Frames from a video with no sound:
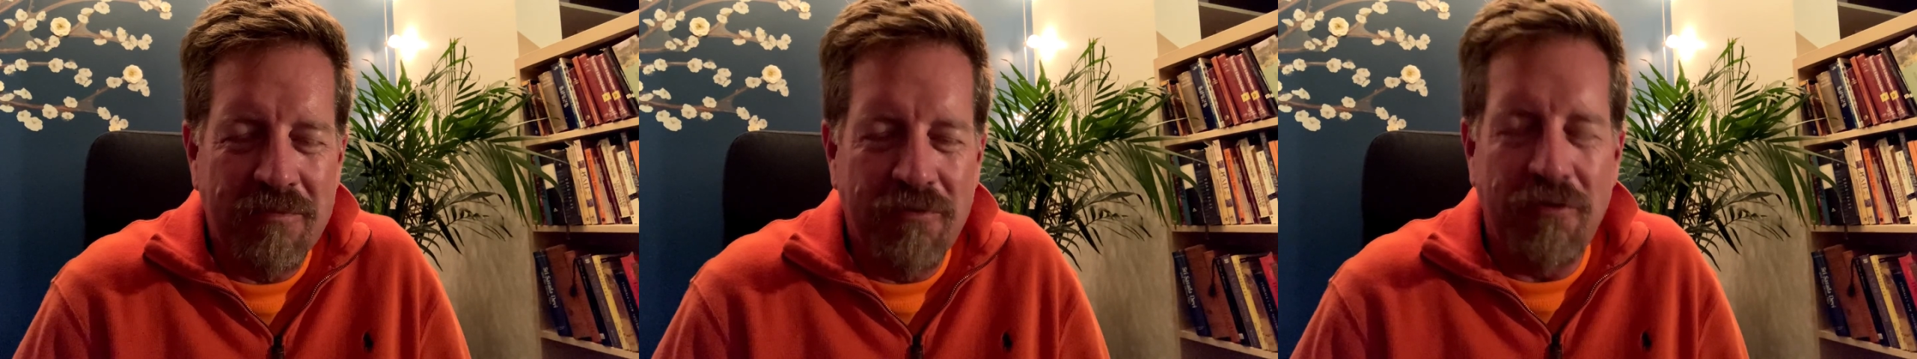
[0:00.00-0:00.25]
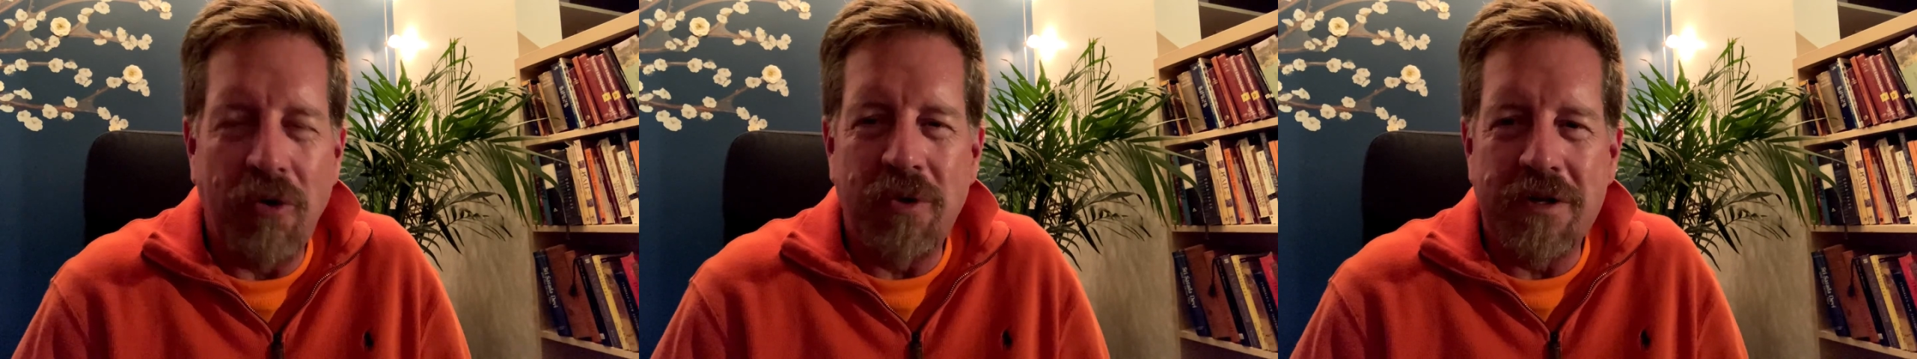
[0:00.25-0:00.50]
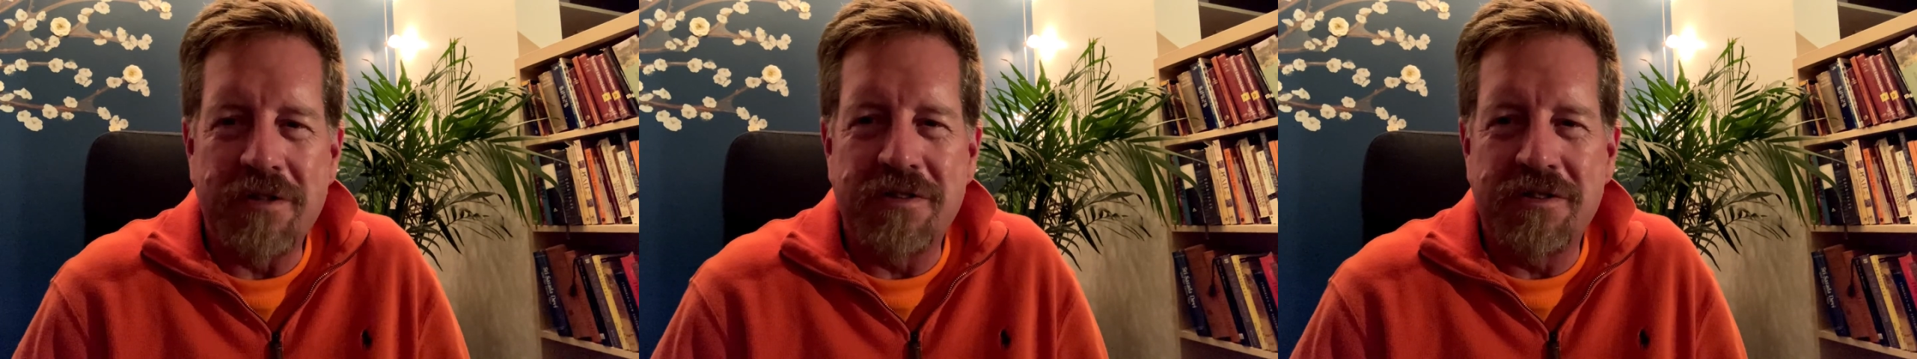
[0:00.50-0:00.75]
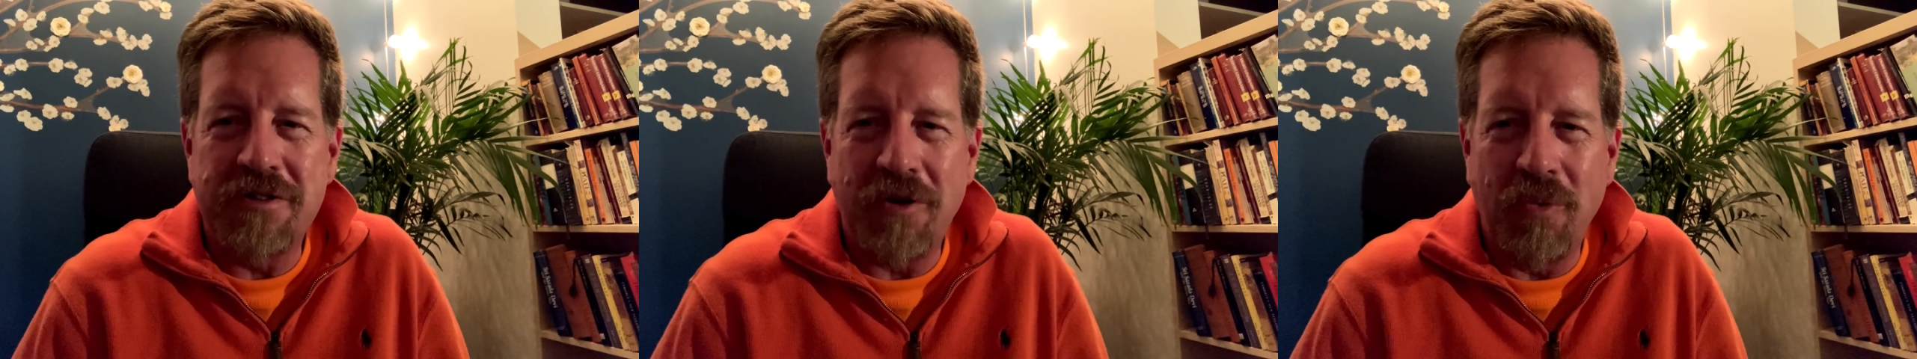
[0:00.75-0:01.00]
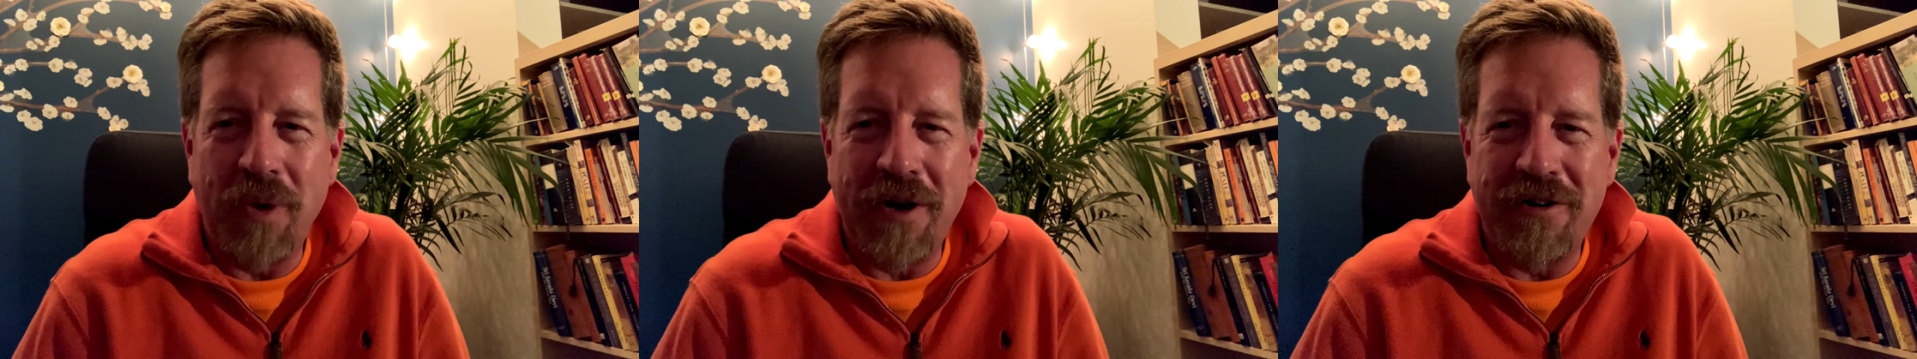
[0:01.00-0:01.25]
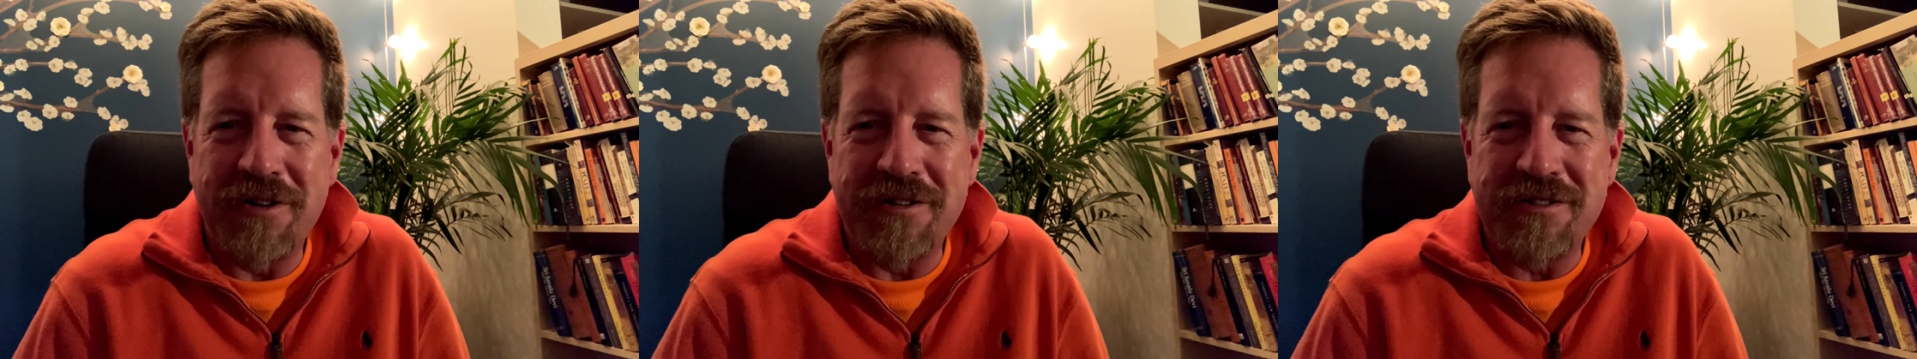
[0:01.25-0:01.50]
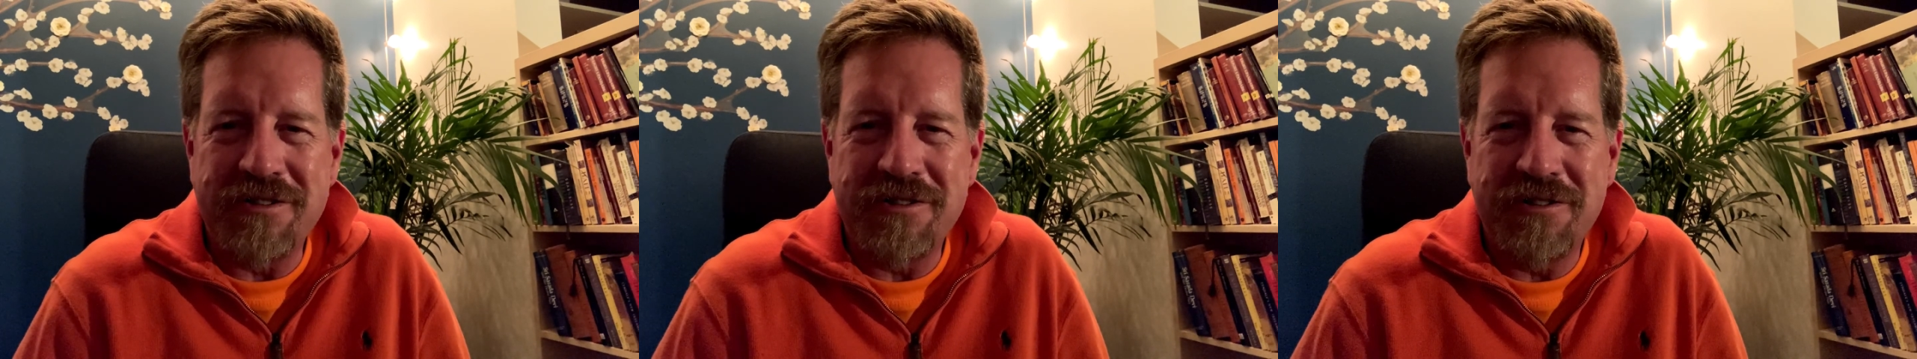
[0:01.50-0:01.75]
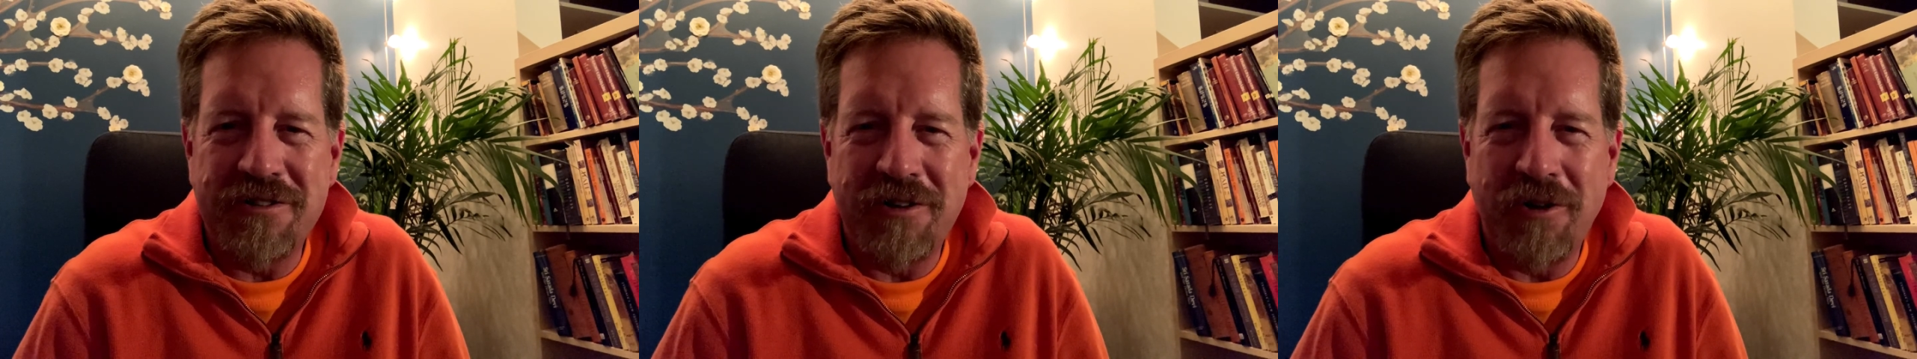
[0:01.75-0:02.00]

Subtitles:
focused awareness,